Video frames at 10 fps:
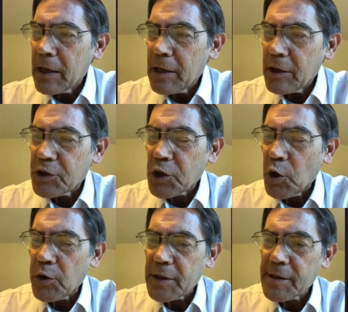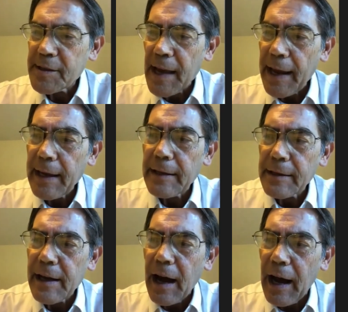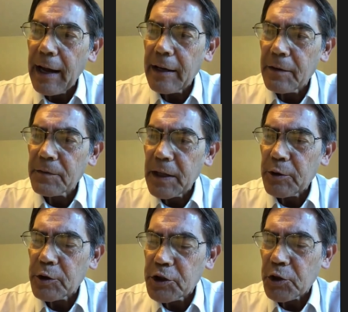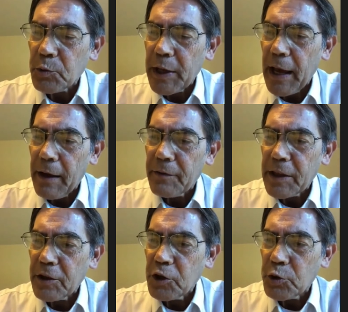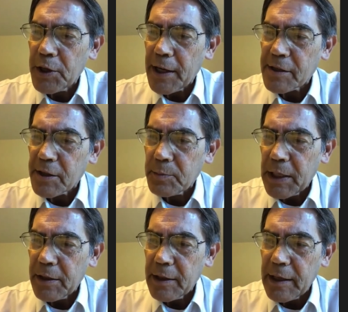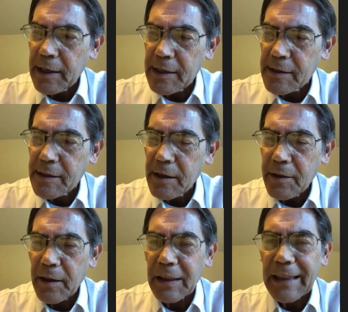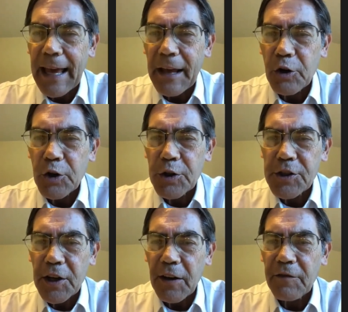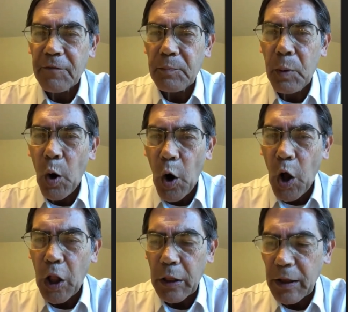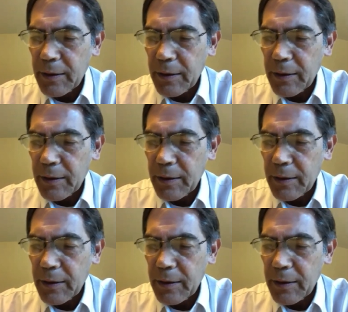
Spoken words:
So the second kind of literature we have in the New Testament is the letters of Paul.